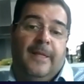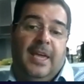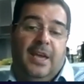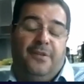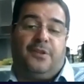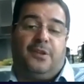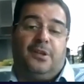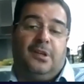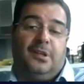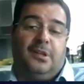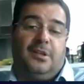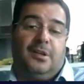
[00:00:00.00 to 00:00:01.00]
if
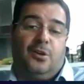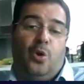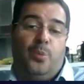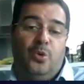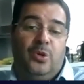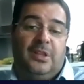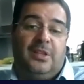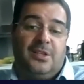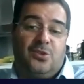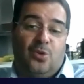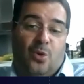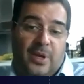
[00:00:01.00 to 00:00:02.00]
the community
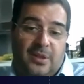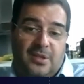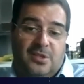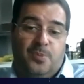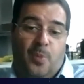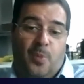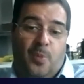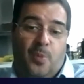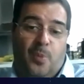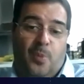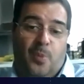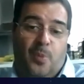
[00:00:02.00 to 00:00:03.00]
is already small,